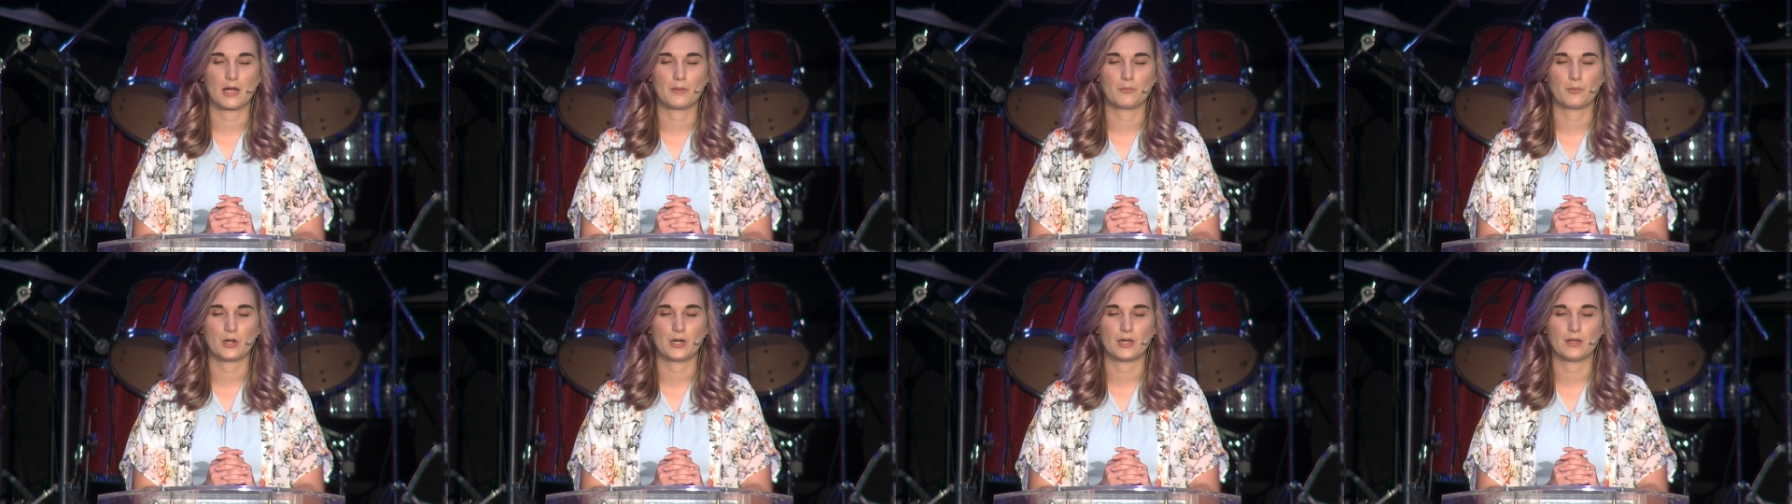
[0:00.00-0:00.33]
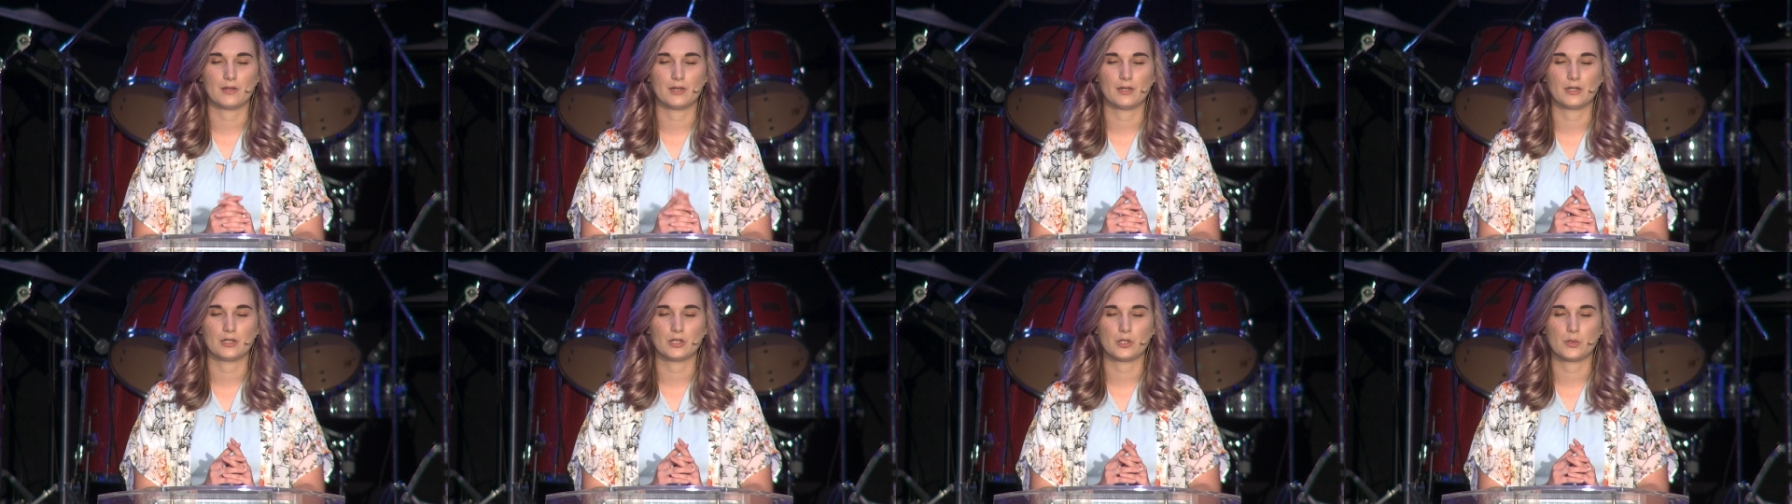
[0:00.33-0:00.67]
I pray
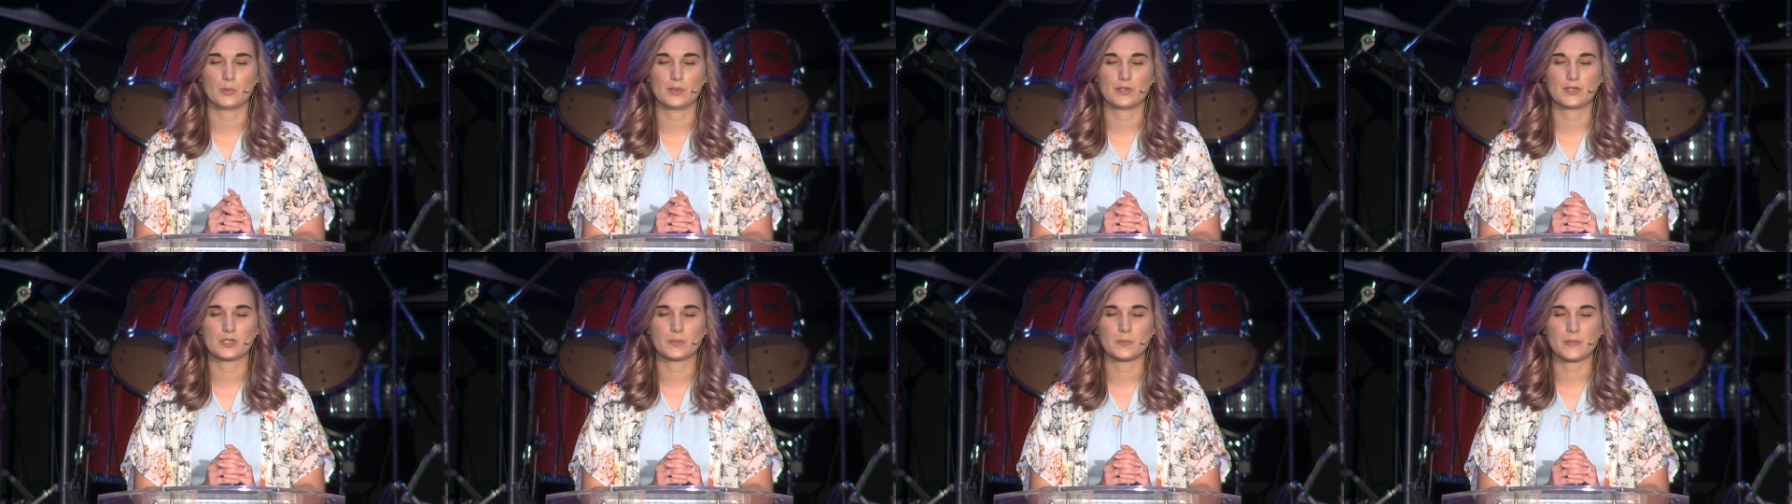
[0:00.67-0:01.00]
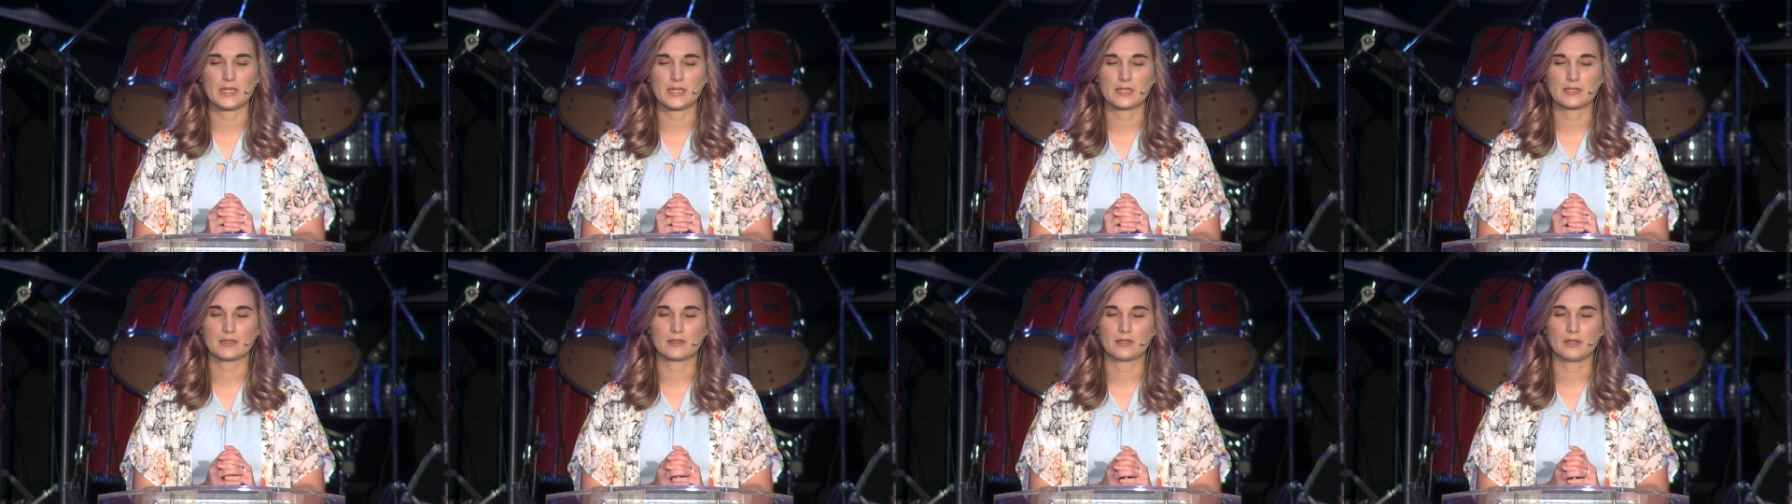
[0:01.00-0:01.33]
that you would
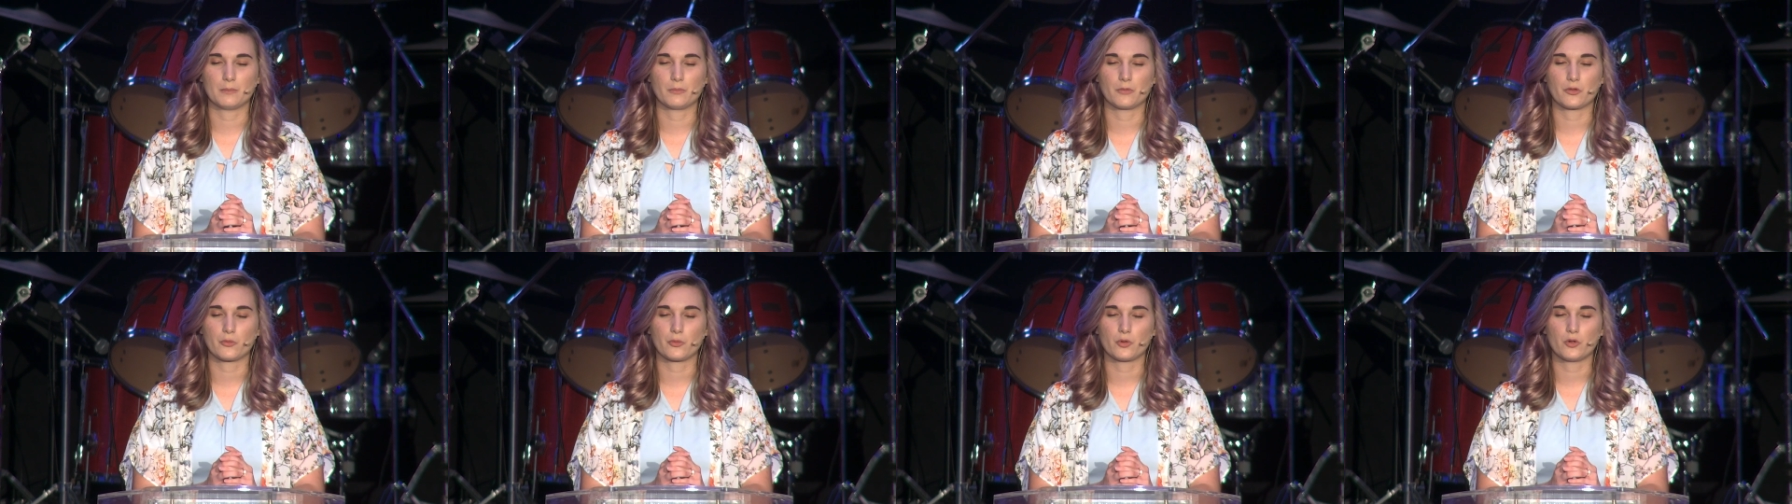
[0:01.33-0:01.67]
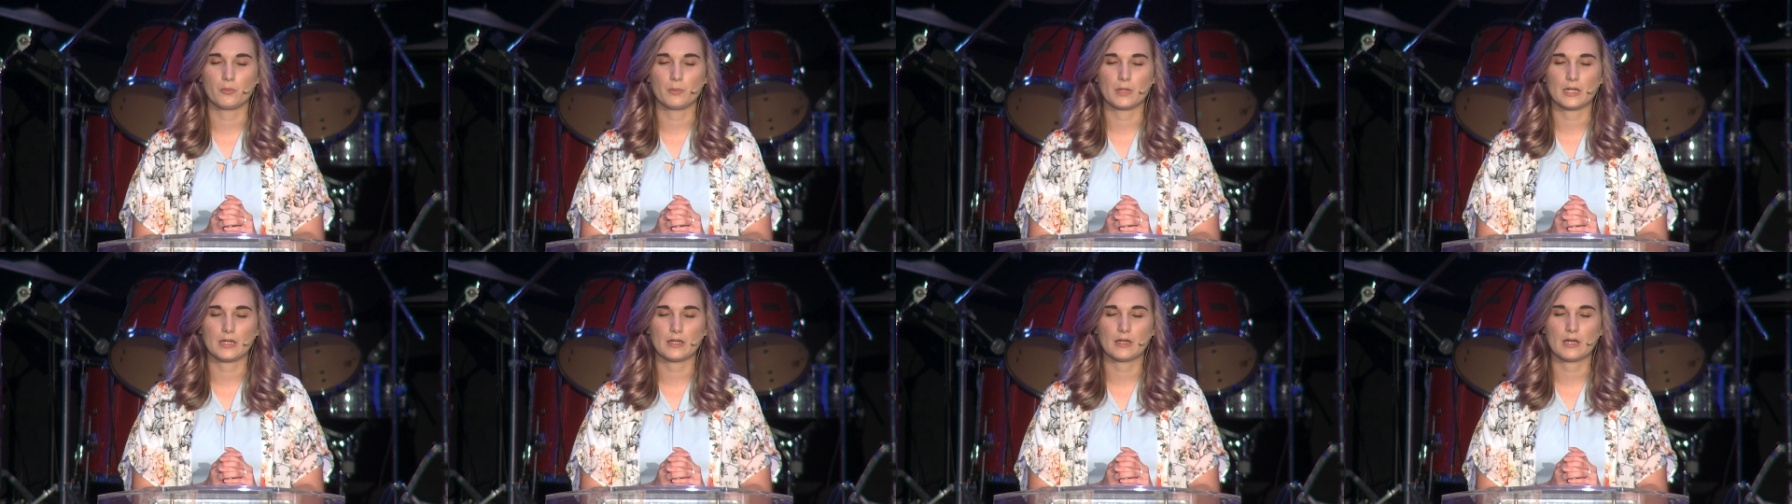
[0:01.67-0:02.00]
speak to them
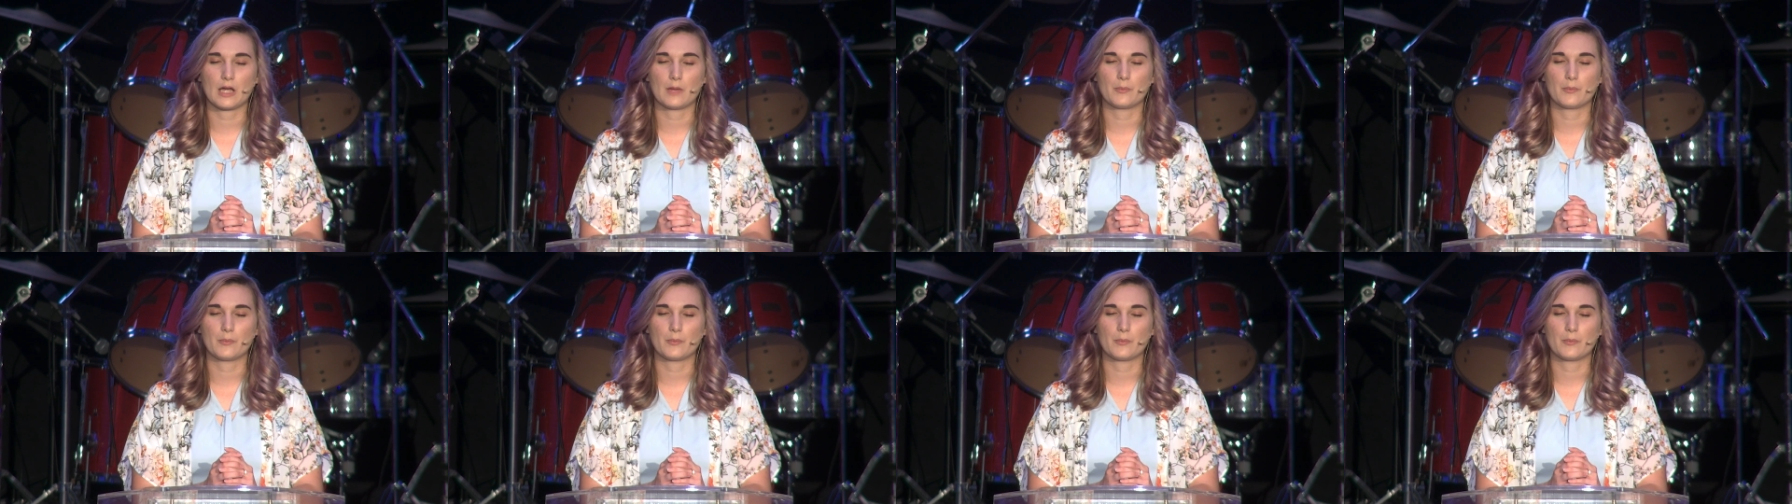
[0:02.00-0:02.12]
through me.